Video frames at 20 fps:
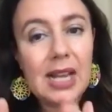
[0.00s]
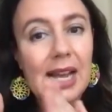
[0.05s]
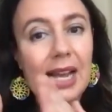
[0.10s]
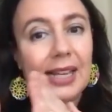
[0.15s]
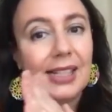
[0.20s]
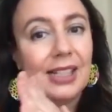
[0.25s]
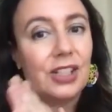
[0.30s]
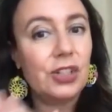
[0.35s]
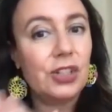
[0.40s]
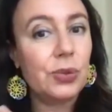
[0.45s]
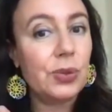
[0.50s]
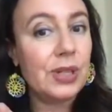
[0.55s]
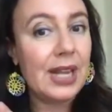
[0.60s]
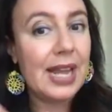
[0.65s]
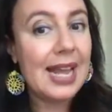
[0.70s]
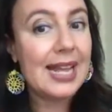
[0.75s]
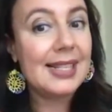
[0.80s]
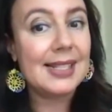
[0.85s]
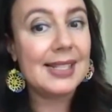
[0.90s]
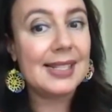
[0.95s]
I can do an
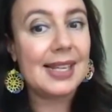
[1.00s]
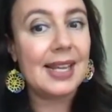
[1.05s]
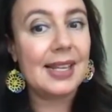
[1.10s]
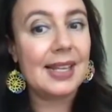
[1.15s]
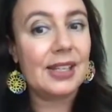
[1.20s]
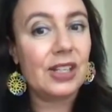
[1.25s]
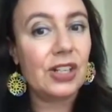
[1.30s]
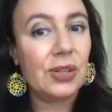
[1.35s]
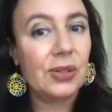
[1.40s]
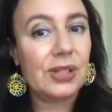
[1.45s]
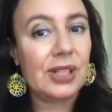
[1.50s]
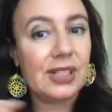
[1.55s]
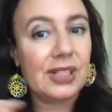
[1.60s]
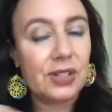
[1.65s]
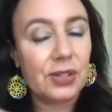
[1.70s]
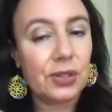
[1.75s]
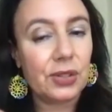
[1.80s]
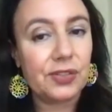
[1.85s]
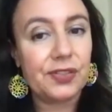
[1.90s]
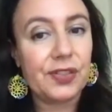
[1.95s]
essay, you know, that
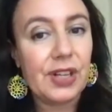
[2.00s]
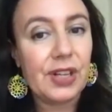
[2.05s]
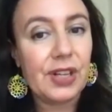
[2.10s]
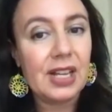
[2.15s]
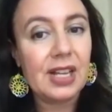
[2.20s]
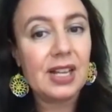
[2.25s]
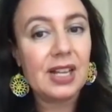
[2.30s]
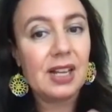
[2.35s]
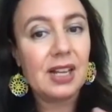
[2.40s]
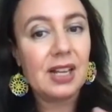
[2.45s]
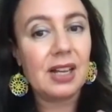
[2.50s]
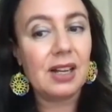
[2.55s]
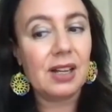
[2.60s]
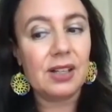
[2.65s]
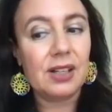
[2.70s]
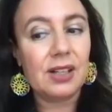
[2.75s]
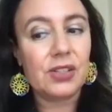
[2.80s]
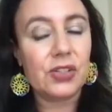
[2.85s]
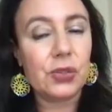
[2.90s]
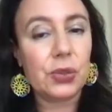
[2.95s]
sort of
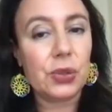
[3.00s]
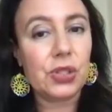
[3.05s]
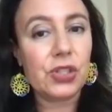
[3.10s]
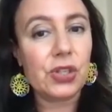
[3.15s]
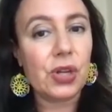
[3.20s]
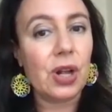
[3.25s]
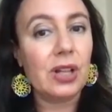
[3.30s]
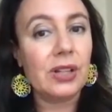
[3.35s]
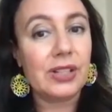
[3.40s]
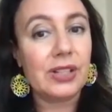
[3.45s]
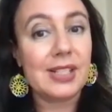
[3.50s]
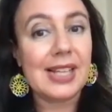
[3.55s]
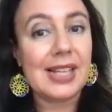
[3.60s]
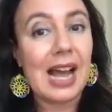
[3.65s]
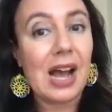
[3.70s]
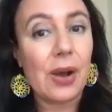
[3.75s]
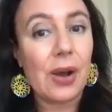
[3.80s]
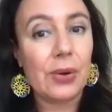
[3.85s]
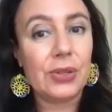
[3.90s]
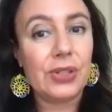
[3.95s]
sorts all this
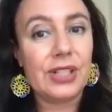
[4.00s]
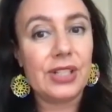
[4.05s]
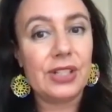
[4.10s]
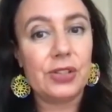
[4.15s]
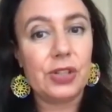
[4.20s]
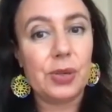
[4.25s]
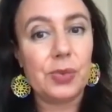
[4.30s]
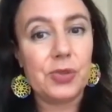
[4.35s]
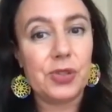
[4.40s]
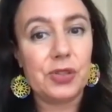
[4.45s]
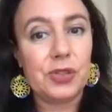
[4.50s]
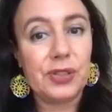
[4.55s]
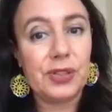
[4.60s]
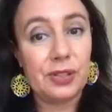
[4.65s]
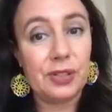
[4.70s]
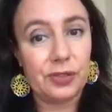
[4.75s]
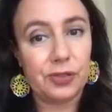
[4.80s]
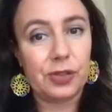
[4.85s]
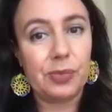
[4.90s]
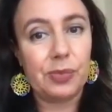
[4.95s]
out in terms of
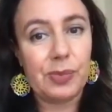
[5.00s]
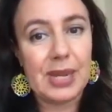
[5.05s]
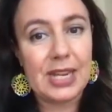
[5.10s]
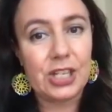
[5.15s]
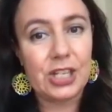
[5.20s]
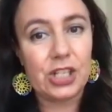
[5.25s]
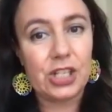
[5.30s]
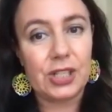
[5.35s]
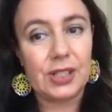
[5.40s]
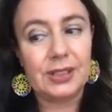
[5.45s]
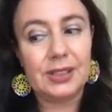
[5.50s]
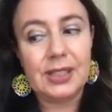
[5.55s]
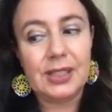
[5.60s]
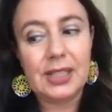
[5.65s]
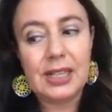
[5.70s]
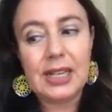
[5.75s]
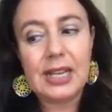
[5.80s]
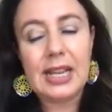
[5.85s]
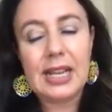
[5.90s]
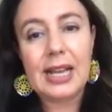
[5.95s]
information.
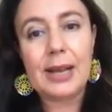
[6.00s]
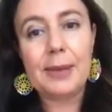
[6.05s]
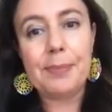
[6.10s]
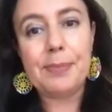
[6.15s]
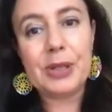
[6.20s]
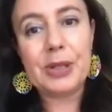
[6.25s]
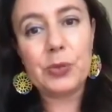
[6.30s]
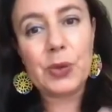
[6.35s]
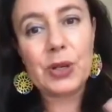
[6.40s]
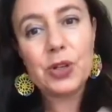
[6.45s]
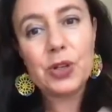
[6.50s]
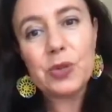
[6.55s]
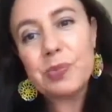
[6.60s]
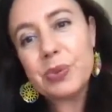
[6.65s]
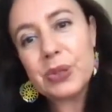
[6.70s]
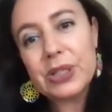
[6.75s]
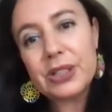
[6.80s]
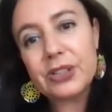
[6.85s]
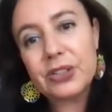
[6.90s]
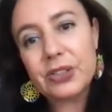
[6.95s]
But when you
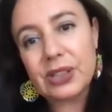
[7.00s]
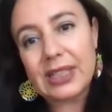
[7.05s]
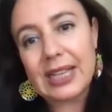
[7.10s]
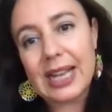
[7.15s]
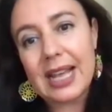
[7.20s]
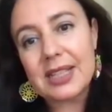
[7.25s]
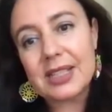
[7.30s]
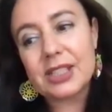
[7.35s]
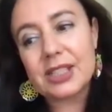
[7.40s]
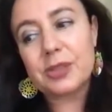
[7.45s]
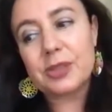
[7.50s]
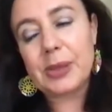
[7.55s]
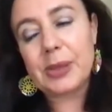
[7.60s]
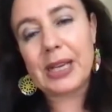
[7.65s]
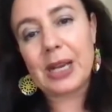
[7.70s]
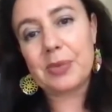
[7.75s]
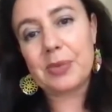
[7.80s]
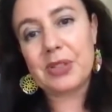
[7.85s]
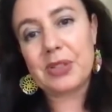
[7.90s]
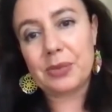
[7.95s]
put it together, it
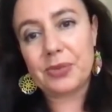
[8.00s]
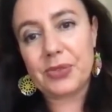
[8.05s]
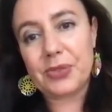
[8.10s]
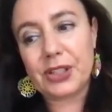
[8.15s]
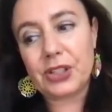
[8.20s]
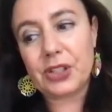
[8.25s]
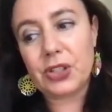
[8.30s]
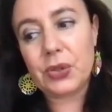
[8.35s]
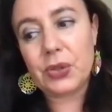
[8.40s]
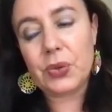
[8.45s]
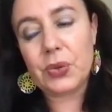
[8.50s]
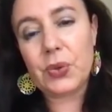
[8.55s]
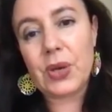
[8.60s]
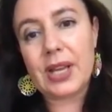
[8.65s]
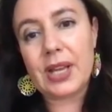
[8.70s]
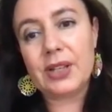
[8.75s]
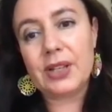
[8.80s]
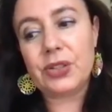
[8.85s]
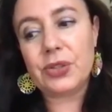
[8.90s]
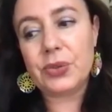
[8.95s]
becomes something new
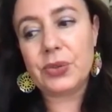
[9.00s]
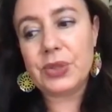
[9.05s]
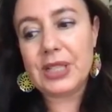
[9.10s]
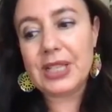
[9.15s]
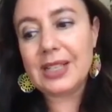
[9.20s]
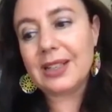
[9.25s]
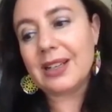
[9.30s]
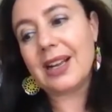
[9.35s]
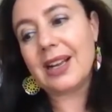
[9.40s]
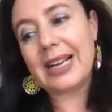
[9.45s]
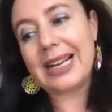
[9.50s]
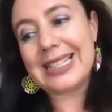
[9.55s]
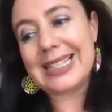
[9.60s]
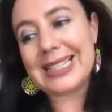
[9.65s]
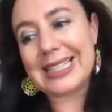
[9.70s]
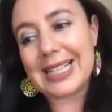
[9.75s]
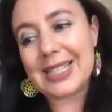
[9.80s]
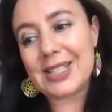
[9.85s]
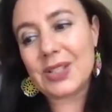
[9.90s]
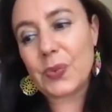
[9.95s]
and unique. And I
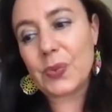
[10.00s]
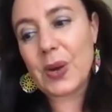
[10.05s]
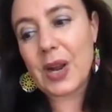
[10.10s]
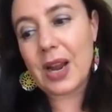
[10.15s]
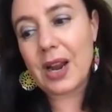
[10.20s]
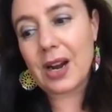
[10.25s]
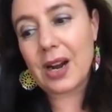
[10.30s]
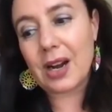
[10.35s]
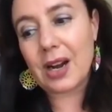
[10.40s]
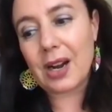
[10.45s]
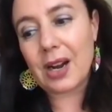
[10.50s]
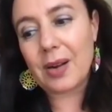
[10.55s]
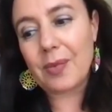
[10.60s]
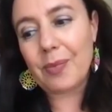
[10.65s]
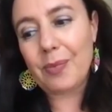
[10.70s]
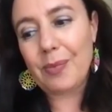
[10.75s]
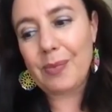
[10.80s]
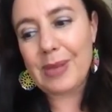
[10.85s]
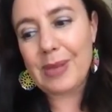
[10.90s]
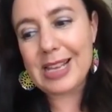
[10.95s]
guess that's where
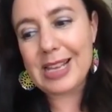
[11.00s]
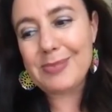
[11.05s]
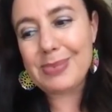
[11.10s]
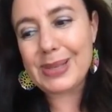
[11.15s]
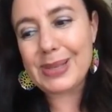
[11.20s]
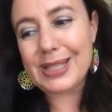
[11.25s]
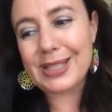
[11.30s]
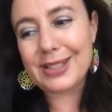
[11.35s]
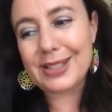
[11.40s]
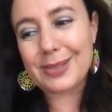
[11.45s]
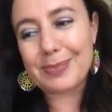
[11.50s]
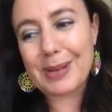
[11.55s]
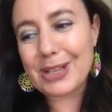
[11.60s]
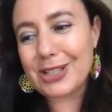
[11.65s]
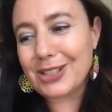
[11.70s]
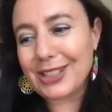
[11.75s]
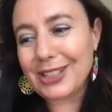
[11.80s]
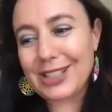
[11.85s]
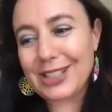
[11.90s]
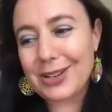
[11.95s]
maybe,
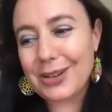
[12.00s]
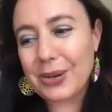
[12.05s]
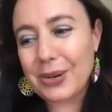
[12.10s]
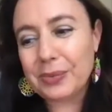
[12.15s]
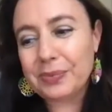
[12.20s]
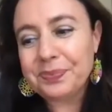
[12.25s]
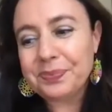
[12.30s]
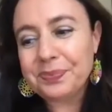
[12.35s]
especially, you know,